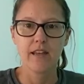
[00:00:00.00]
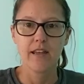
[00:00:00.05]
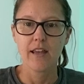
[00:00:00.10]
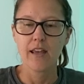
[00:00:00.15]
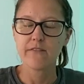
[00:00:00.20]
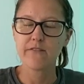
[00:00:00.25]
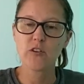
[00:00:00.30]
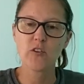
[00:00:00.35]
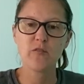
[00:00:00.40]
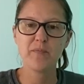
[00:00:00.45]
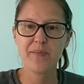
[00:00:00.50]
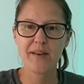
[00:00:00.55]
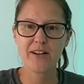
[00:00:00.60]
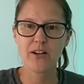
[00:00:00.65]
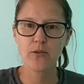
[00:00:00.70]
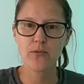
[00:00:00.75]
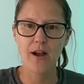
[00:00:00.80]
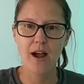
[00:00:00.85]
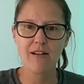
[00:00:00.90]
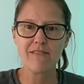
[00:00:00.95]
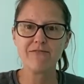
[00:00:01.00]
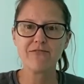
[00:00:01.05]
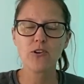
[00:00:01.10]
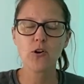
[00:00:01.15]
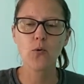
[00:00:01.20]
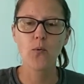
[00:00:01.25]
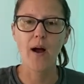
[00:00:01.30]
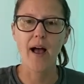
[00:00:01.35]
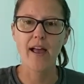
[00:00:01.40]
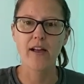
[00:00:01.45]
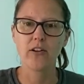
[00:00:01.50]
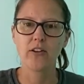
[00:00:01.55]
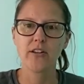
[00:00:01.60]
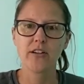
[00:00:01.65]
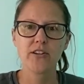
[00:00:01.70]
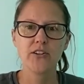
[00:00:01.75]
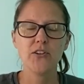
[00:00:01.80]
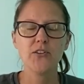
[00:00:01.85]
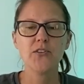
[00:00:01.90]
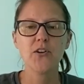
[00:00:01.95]
If you've been around for a
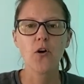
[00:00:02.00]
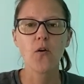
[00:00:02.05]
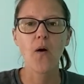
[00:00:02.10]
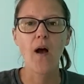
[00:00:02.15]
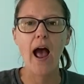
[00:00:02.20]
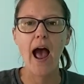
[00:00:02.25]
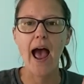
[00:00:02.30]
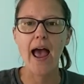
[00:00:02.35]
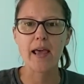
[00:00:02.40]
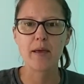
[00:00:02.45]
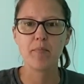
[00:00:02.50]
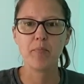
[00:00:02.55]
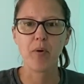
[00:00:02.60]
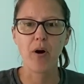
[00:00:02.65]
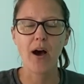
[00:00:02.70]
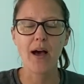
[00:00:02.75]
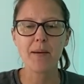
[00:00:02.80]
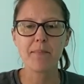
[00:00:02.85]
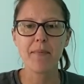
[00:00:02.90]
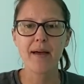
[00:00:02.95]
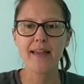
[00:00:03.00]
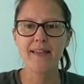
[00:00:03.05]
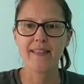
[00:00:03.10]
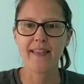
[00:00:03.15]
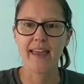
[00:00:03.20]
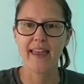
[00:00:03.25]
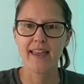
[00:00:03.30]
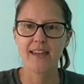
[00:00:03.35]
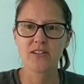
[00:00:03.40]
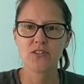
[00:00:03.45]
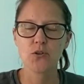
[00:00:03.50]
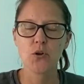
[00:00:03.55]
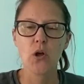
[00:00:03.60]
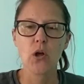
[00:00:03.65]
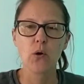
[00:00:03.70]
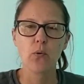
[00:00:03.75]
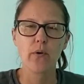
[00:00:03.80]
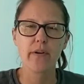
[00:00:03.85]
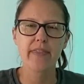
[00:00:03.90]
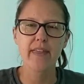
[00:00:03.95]
while, you know I bought my land
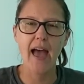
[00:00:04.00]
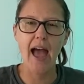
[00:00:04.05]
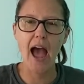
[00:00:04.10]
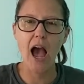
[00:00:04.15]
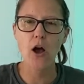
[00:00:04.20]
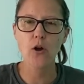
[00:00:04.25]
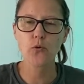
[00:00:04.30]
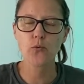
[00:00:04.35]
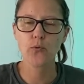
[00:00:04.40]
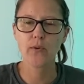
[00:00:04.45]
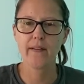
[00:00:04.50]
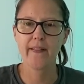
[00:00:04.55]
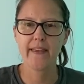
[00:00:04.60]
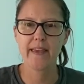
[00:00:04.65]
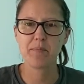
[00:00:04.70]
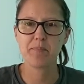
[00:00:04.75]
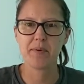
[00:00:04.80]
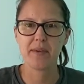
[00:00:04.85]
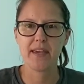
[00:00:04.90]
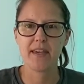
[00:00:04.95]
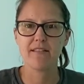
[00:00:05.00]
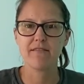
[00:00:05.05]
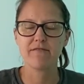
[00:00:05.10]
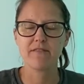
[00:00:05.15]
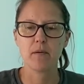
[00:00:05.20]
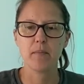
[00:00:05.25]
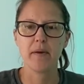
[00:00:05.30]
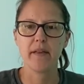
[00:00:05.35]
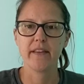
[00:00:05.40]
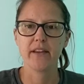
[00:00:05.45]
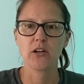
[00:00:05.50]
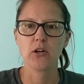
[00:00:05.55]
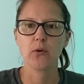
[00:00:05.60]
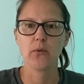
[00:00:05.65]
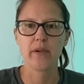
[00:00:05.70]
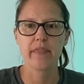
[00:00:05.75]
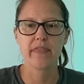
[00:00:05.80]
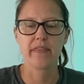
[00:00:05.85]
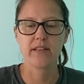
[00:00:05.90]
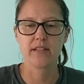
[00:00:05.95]
without really being familiar
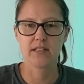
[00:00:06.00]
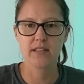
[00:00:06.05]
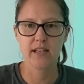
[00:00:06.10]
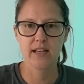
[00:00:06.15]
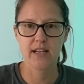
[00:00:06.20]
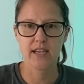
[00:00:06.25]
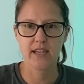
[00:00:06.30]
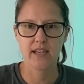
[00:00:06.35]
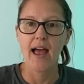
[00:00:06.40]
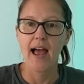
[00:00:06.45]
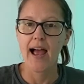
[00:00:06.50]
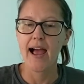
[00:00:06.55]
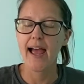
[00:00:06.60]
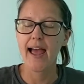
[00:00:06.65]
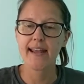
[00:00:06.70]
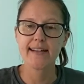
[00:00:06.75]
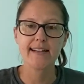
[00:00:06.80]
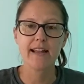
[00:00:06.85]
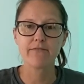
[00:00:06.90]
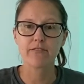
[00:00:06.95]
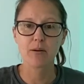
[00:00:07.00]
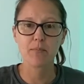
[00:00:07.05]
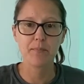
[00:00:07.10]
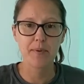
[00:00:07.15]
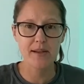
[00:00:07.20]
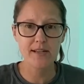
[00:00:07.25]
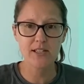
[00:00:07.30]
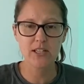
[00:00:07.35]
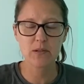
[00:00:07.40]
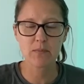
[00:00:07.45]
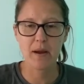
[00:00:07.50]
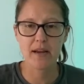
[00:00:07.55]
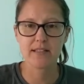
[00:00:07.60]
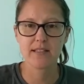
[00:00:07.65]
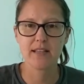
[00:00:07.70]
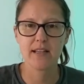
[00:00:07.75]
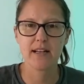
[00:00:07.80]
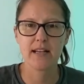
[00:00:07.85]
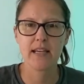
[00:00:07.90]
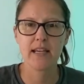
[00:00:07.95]
with the city. I had never been to my
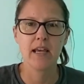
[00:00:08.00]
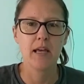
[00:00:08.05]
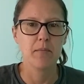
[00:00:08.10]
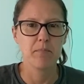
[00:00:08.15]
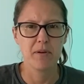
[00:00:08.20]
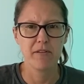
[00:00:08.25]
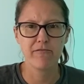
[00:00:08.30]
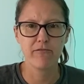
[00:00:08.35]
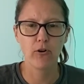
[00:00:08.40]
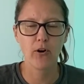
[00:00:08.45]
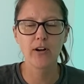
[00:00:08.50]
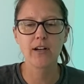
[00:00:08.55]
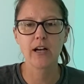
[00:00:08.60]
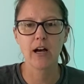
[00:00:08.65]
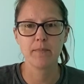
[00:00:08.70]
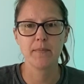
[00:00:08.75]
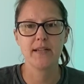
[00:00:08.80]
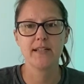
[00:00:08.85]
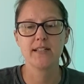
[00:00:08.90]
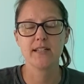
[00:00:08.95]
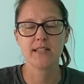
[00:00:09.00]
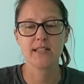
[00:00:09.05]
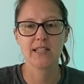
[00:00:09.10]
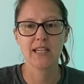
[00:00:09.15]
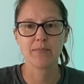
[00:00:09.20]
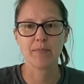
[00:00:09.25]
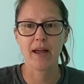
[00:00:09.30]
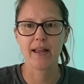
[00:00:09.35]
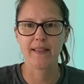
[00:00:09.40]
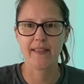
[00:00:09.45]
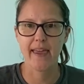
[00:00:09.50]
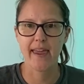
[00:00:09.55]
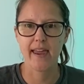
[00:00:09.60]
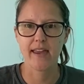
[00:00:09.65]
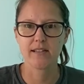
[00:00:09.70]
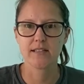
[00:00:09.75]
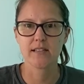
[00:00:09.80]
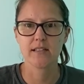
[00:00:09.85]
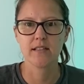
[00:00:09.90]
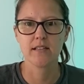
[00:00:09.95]
city before coming to see my
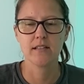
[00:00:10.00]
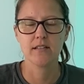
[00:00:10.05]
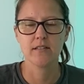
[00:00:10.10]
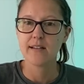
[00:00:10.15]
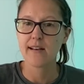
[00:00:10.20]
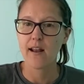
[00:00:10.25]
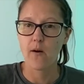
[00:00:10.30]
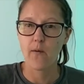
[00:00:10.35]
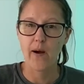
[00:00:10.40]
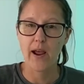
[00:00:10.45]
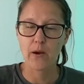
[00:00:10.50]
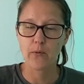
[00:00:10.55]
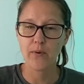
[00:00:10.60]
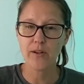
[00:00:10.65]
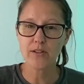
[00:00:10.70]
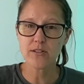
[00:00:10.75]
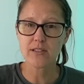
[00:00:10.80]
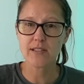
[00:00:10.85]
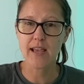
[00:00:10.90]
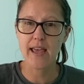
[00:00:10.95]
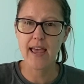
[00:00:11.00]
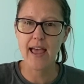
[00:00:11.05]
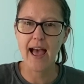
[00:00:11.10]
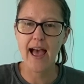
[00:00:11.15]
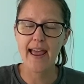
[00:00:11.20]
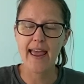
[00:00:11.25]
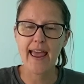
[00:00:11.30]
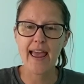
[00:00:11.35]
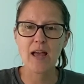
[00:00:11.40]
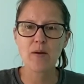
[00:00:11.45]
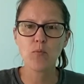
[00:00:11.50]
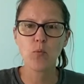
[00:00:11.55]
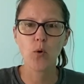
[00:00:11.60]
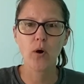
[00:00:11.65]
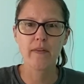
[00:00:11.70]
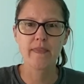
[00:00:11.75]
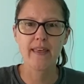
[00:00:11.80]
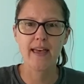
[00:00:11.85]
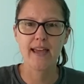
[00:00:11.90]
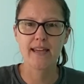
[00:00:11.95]
land. Now I will say I am
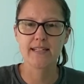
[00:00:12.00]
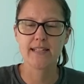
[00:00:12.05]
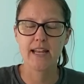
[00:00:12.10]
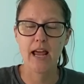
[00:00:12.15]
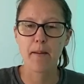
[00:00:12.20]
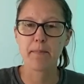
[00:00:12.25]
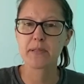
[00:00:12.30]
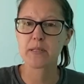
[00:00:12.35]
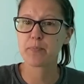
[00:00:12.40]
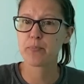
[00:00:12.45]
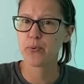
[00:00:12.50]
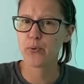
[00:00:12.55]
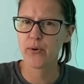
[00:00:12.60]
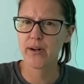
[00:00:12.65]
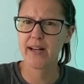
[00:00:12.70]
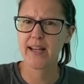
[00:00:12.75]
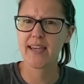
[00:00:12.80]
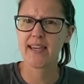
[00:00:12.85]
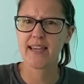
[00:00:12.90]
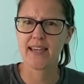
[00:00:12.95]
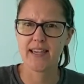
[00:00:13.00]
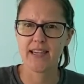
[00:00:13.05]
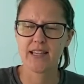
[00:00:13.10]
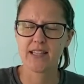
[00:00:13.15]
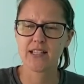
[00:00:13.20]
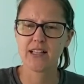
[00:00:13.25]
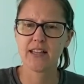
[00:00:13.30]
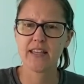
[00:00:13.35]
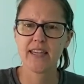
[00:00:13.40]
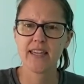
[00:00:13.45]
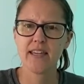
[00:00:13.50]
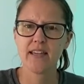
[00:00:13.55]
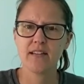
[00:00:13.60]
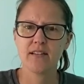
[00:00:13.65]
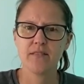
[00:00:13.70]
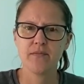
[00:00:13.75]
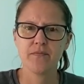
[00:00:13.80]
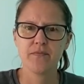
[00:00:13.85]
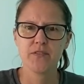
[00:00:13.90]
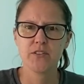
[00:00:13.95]
one that adapts pretty easily
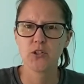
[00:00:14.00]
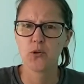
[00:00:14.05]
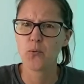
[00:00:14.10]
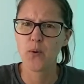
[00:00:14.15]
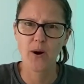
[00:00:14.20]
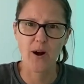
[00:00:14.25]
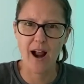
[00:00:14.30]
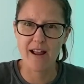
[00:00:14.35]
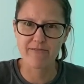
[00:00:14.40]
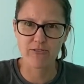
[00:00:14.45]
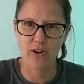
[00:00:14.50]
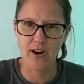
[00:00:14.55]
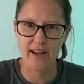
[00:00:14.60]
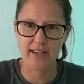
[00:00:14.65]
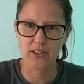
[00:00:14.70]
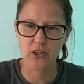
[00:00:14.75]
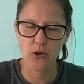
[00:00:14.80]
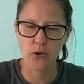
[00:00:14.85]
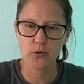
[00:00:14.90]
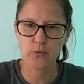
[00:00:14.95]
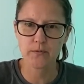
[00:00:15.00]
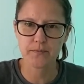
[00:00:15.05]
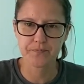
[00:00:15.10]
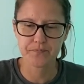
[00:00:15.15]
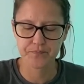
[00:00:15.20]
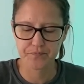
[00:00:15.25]
to wherever I go.